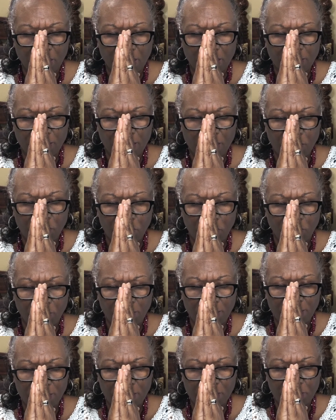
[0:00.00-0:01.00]
Thank you, Lord,
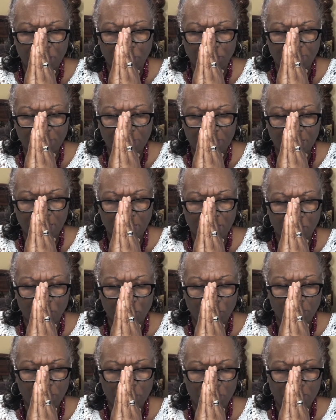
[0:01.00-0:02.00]
that things are resonating
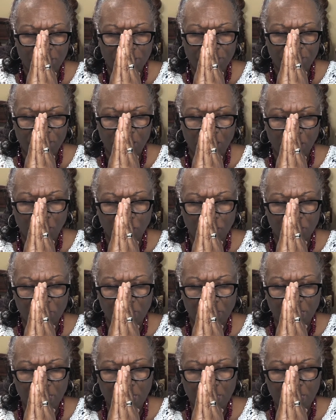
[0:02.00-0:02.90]
with my followers and